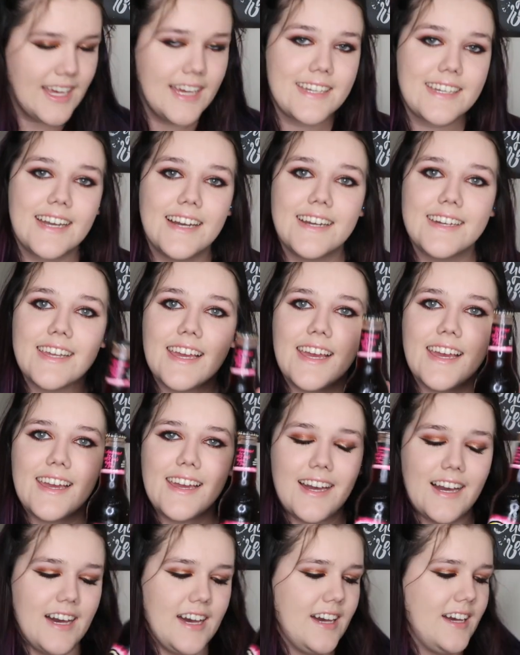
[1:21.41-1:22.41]
I got
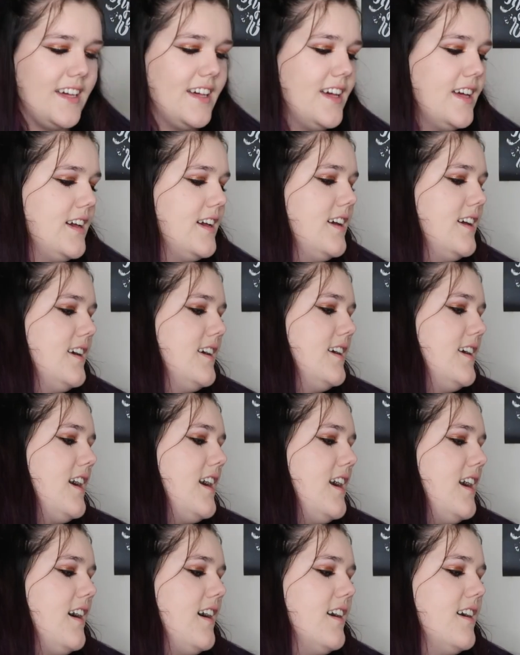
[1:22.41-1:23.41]
a
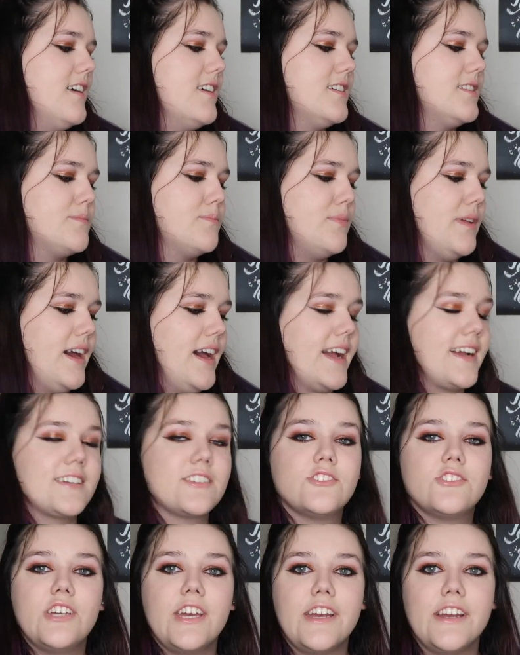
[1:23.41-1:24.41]
hard
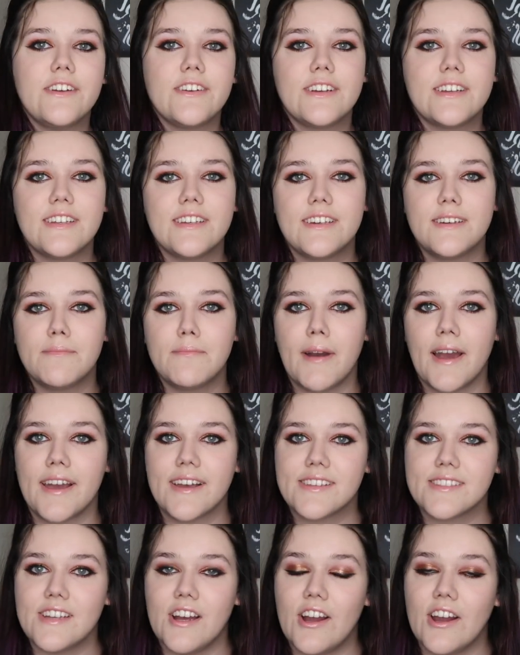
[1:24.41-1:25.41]
black cherry
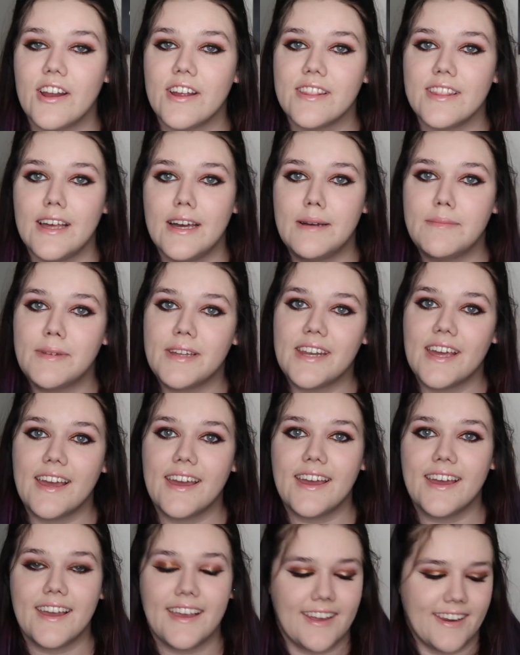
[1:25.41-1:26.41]
Mike's Hard
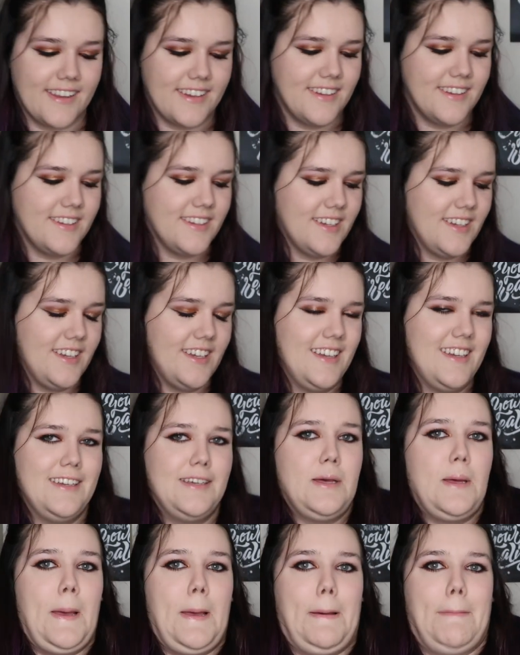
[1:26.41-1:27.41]
Lemonade.
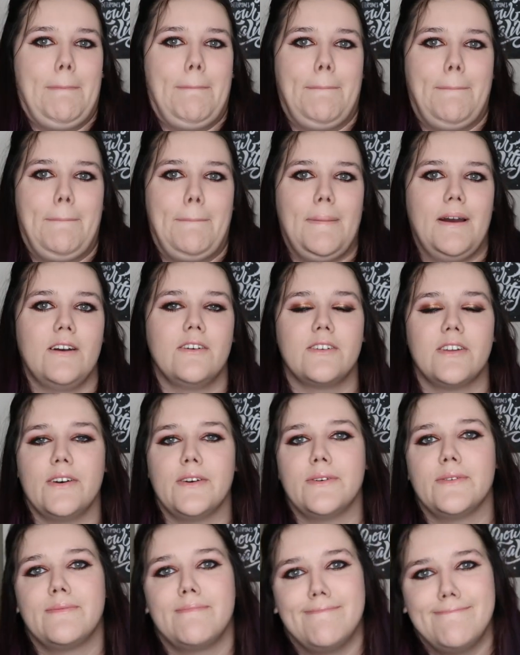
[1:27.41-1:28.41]
Oh
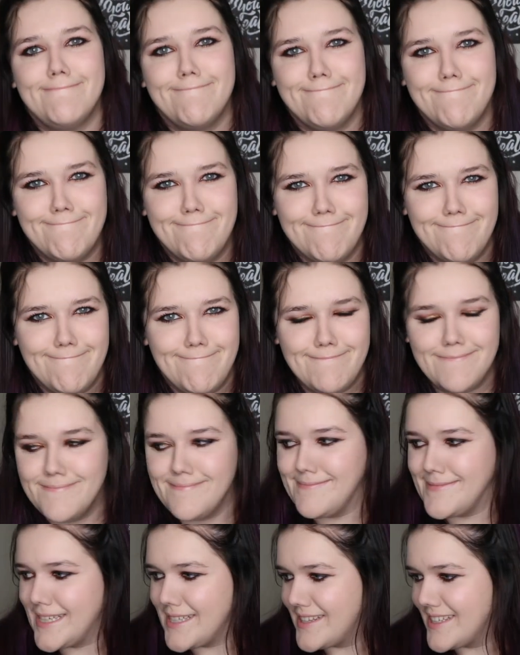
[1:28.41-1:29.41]
no.
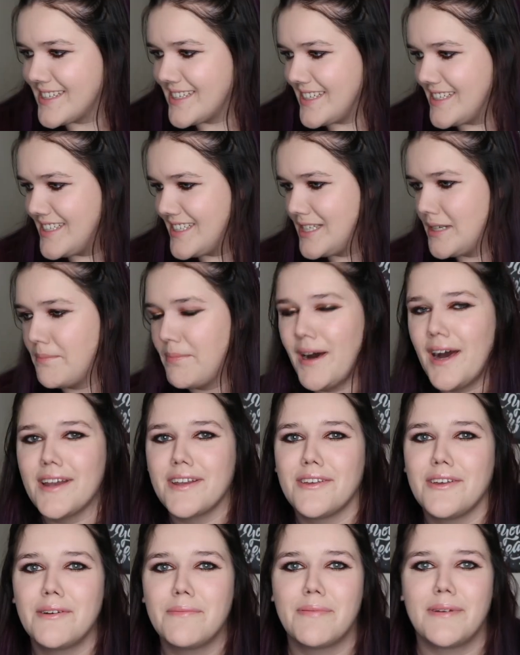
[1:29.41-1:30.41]
I think I need a
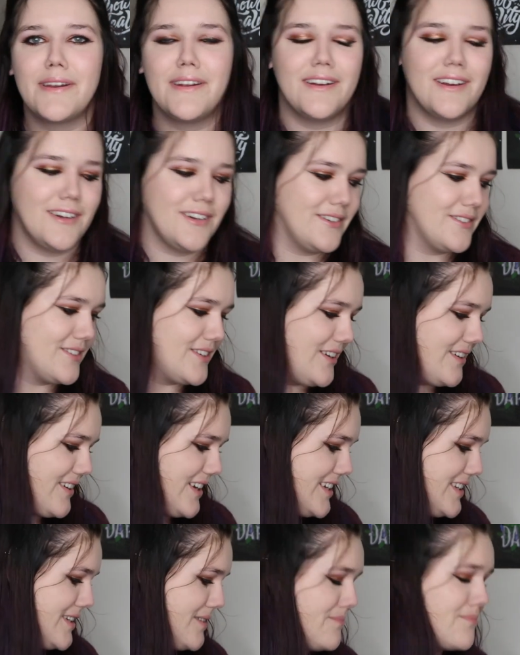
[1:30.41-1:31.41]
bottle opener. Oh no,
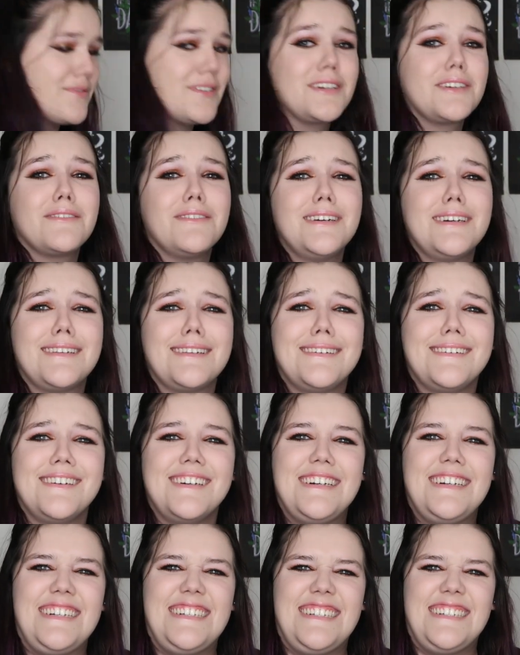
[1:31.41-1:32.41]
I didn't bring one.
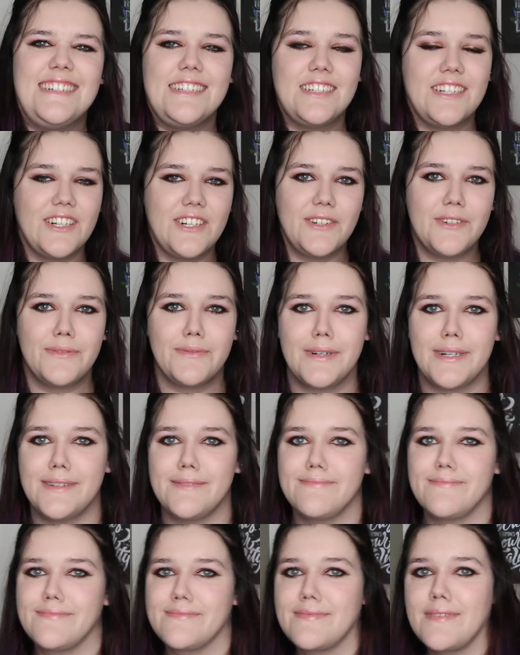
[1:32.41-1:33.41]
Oh,
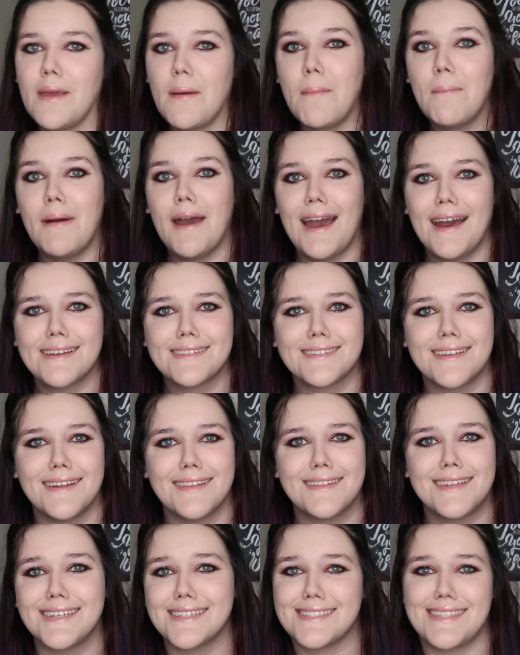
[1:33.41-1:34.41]
well, pass
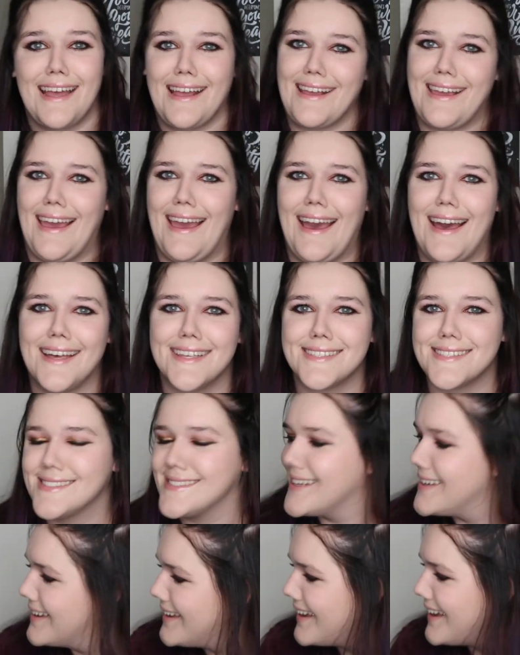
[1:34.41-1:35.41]
on this, I
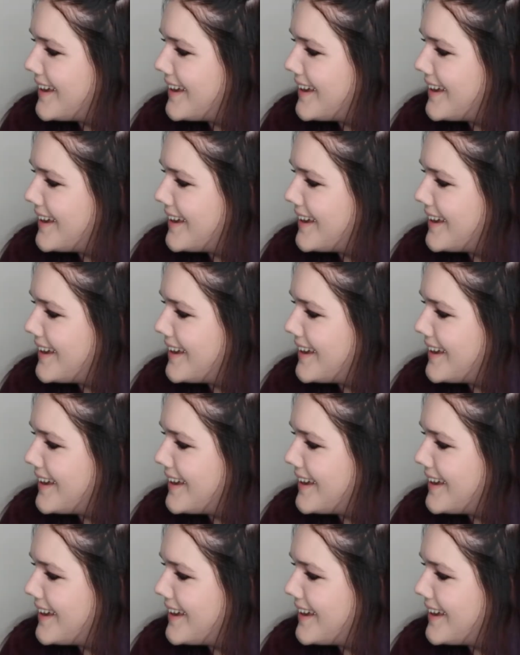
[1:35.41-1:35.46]
guess.